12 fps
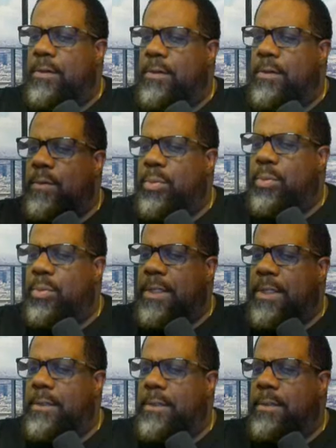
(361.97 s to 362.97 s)
two
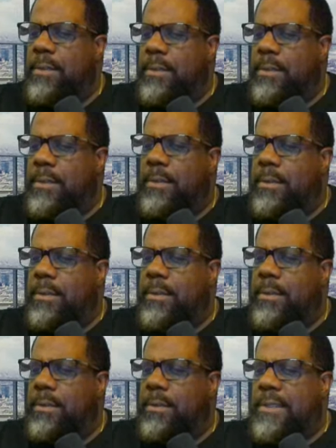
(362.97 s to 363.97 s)
point
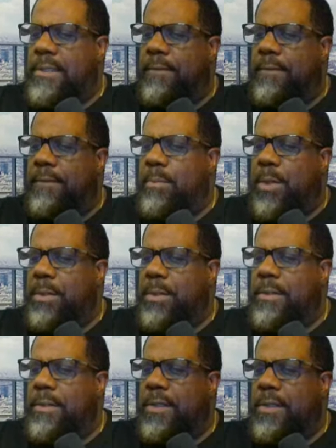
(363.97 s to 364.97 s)
seven
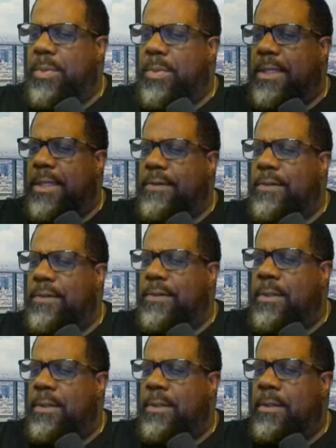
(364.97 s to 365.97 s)
million T P S
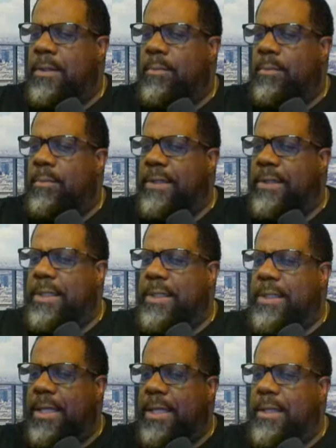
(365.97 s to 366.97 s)

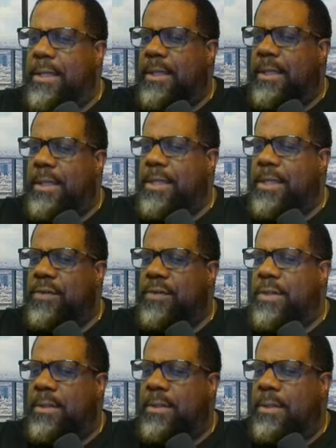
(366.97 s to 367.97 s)
matching uh,
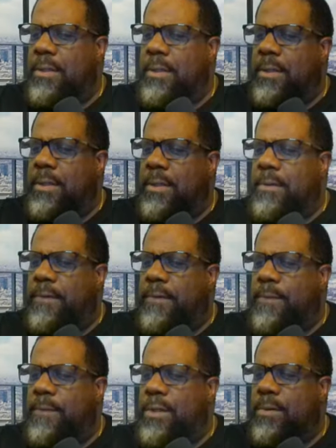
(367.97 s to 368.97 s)
engine.
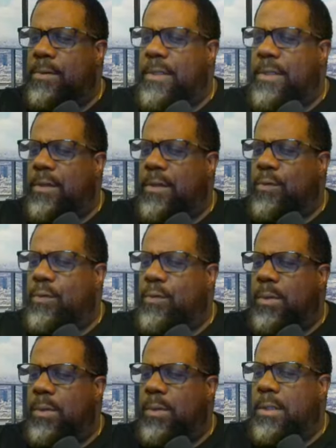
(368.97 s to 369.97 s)
fifty U S
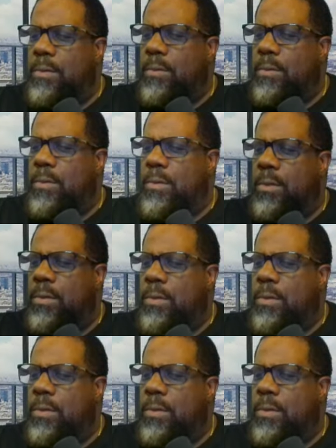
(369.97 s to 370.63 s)
ultra low